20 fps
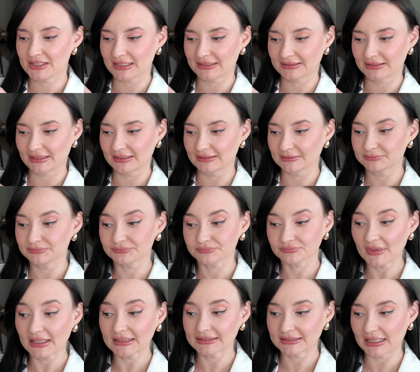just a
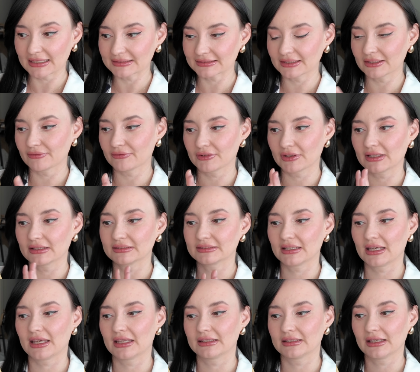size difference
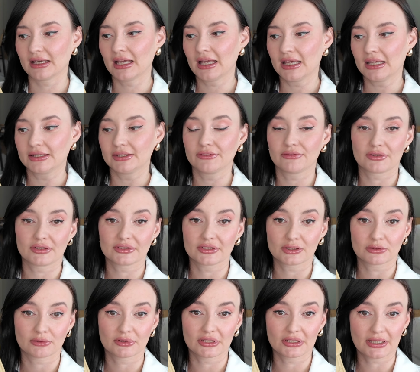and
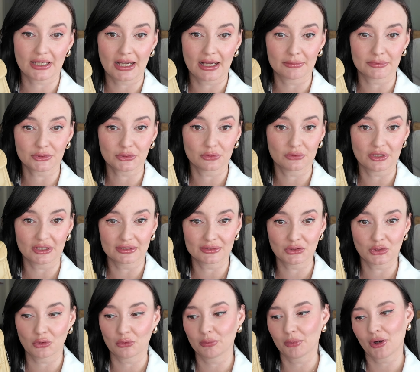differences when it comes to these
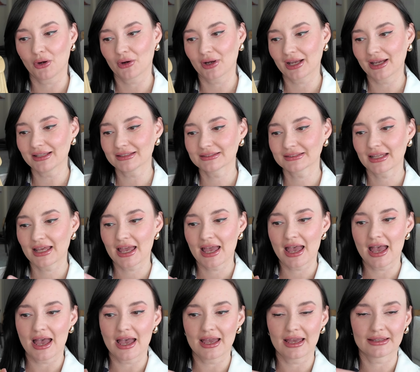two pockets,
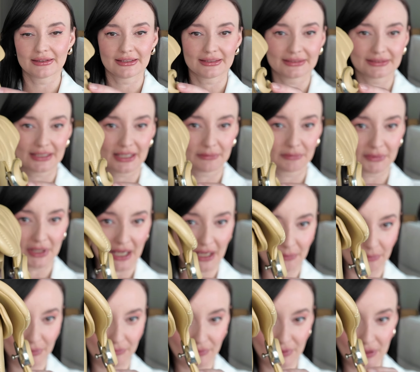and the same
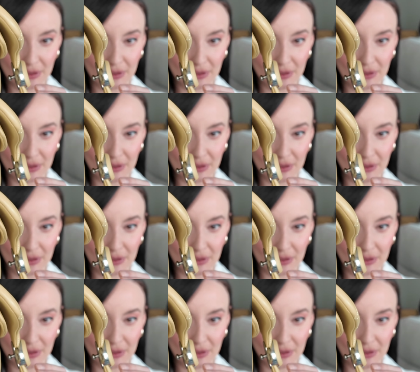type of